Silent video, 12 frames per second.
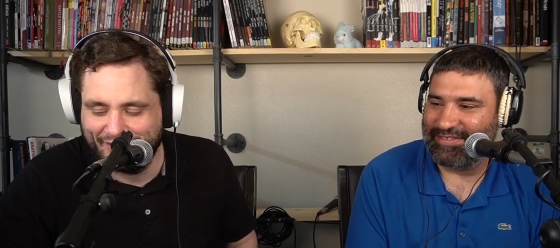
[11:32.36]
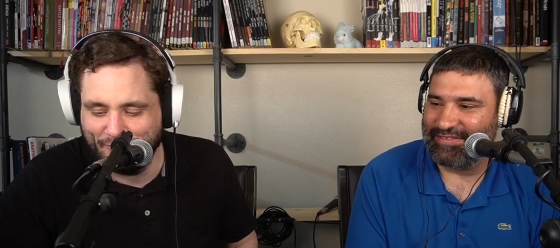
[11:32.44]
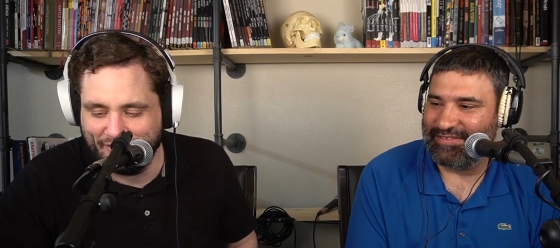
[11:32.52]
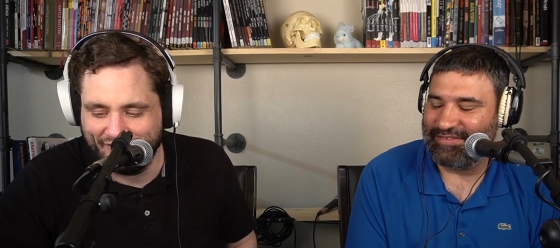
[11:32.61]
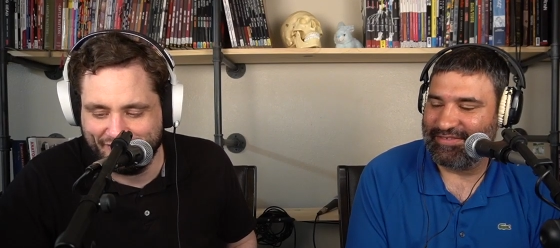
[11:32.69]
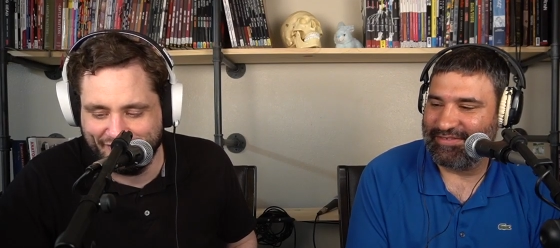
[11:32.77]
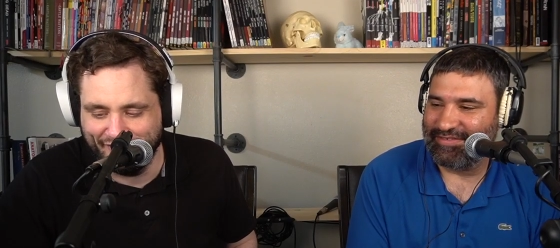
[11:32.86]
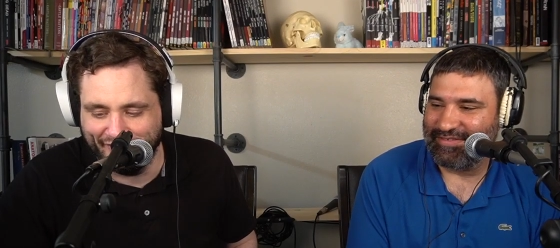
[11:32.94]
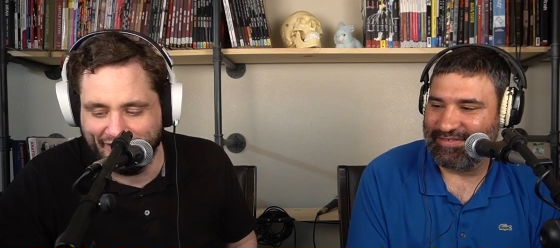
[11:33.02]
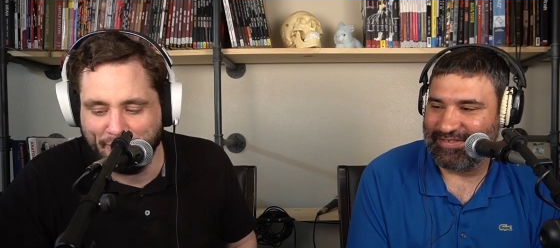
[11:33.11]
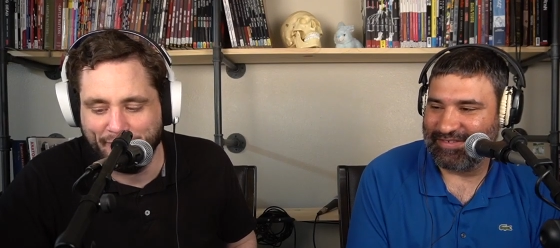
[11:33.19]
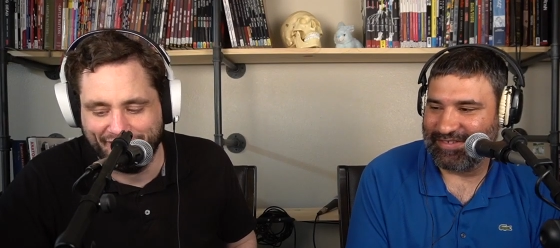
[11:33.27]
Speaker 1: commit
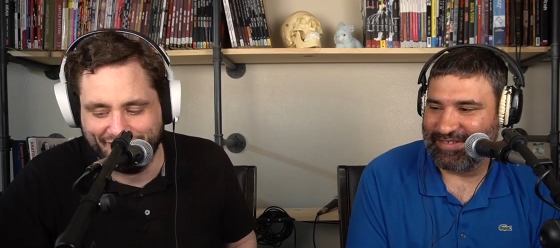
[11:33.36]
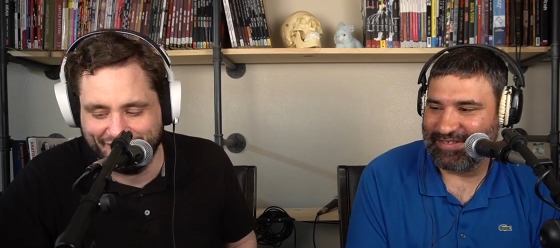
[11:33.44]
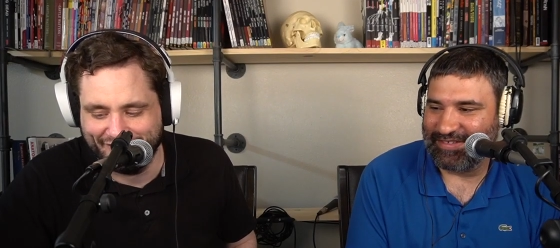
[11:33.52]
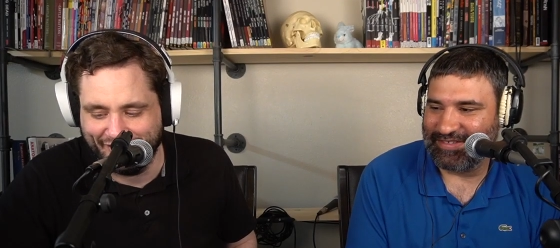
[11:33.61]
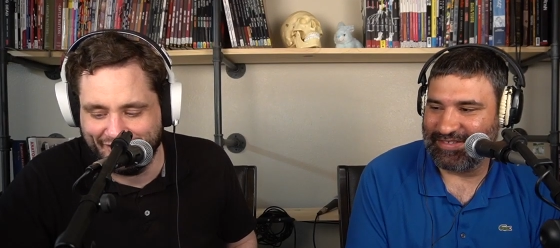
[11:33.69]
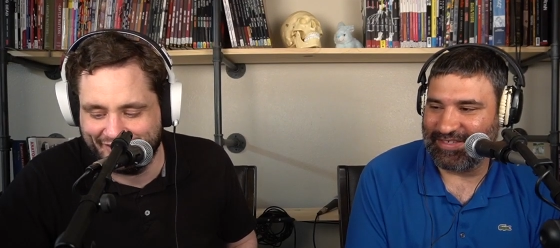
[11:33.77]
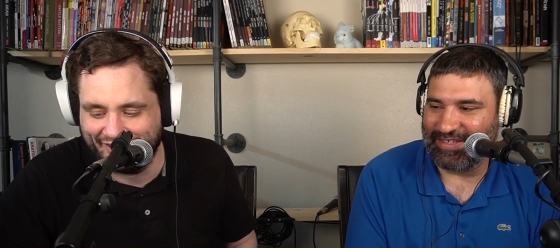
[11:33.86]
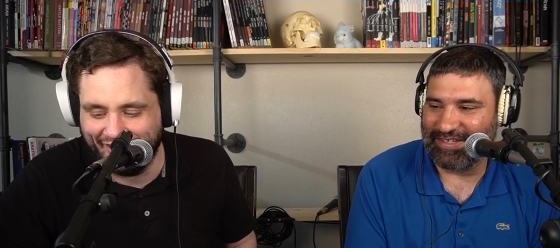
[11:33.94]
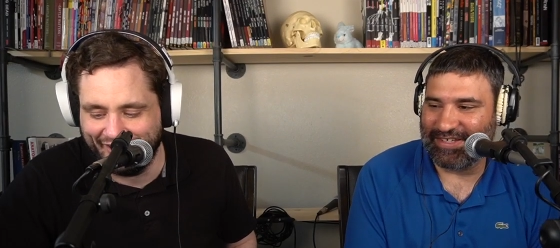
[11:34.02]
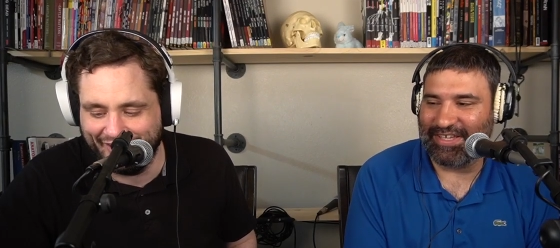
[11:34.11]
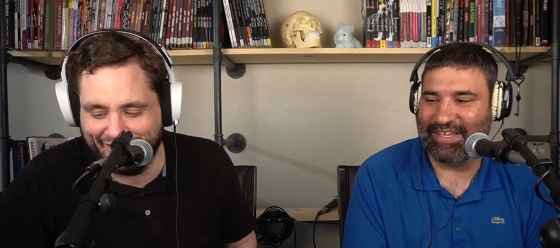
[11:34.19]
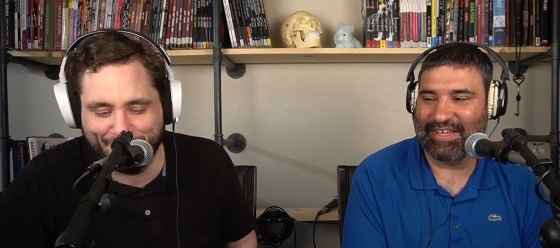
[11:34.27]
lemming
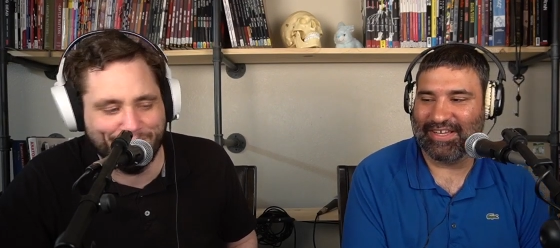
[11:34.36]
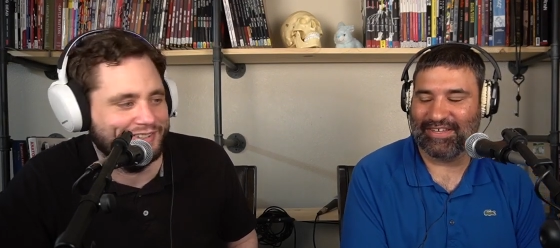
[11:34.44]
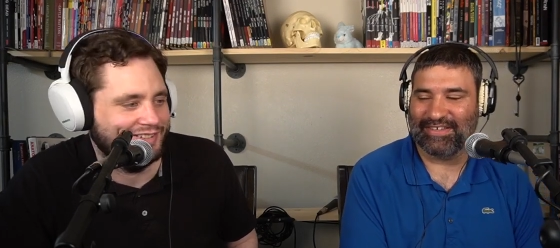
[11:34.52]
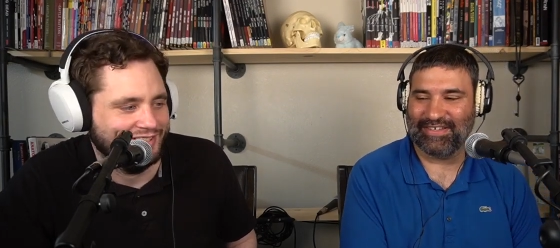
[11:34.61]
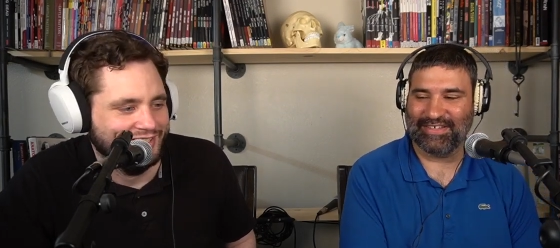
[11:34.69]
genocide yeah. anymore.